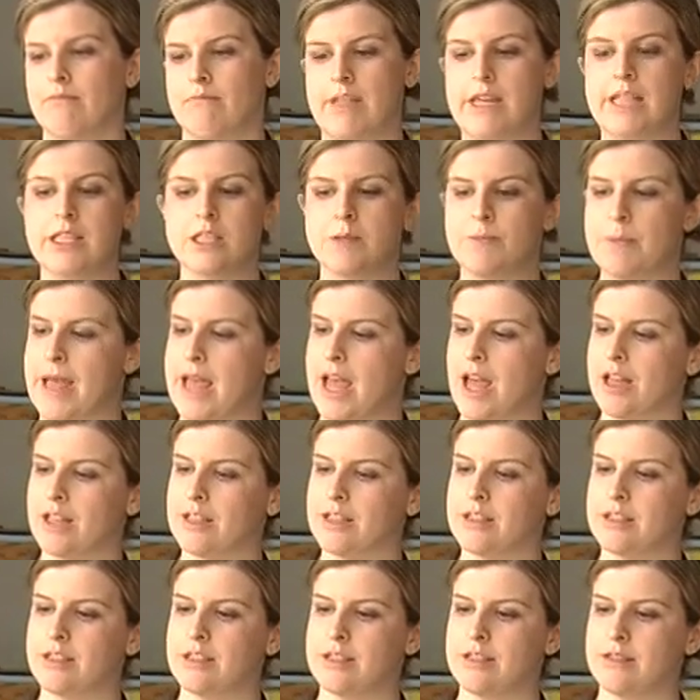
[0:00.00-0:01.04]
that
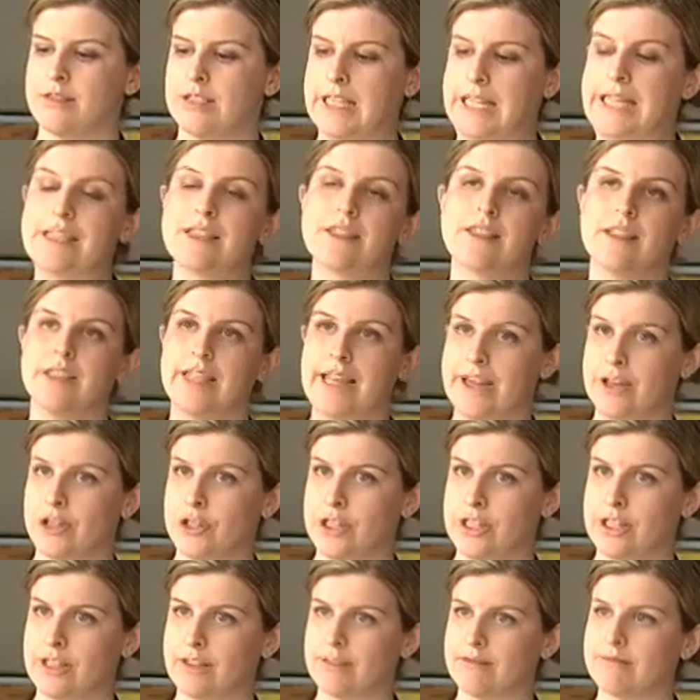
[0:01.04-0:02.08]
spans
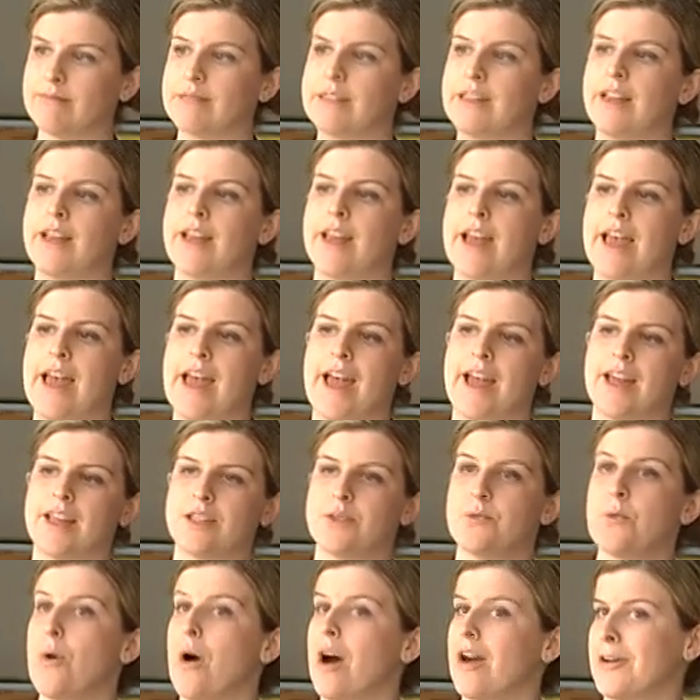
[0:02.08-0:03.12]
installation
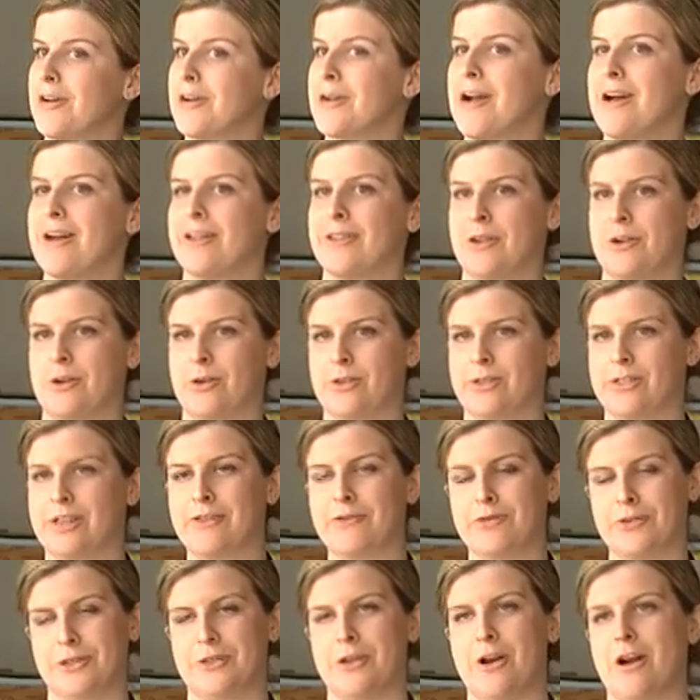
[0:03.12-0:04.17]
and watercolors
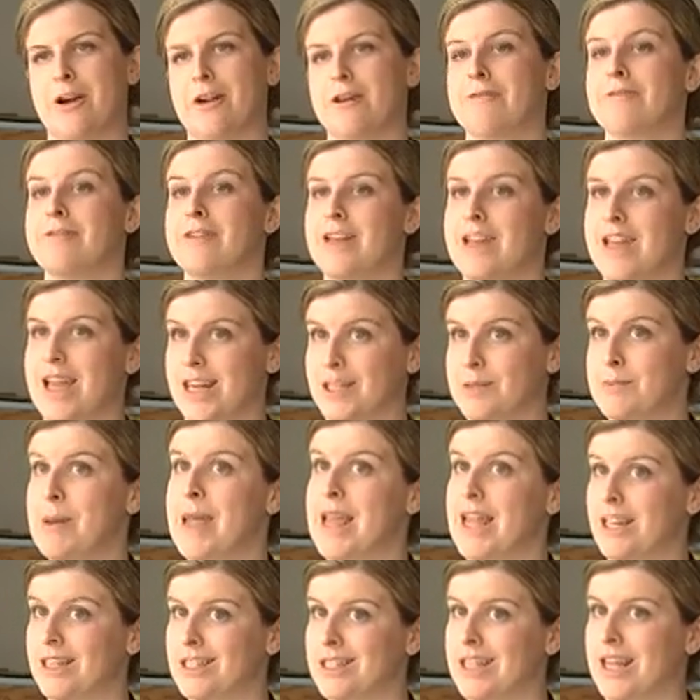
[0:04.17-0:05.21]
and photography and
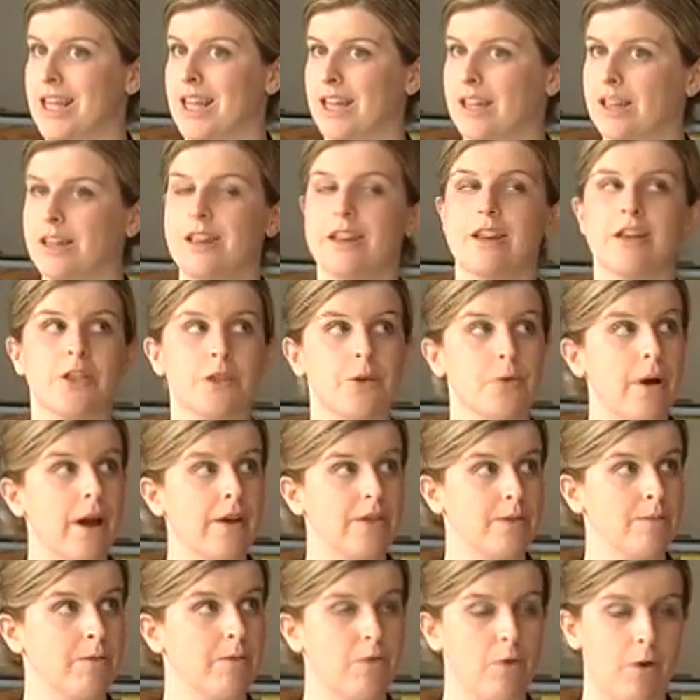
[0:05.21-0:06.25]
painting
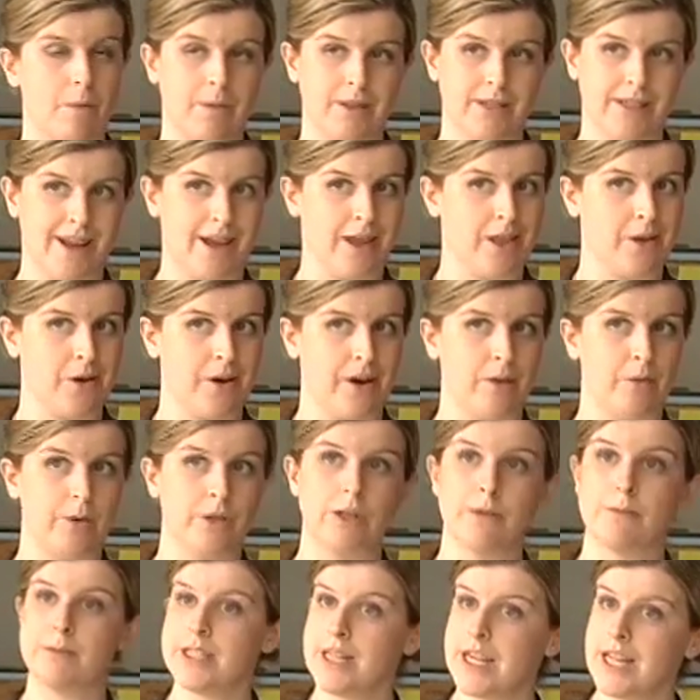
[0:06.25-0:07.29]
throughout the performance gallery,
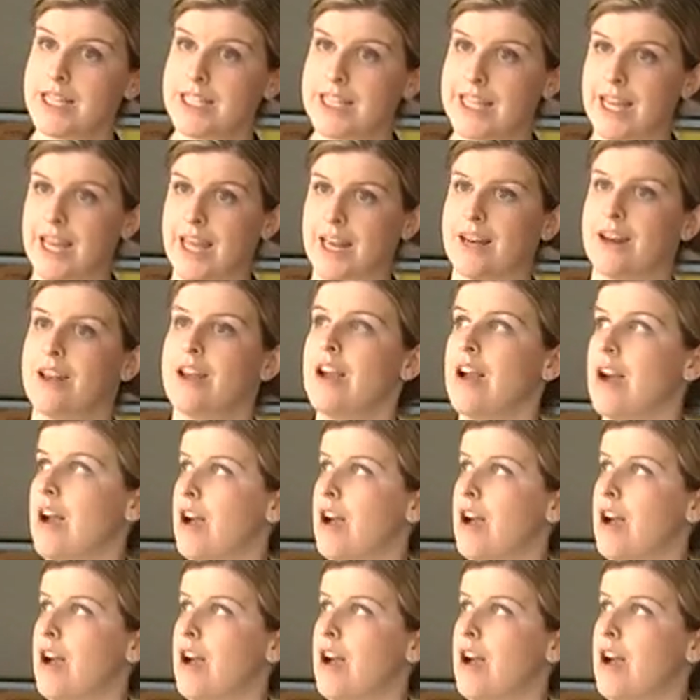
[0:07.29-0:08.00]
which I'm standing in.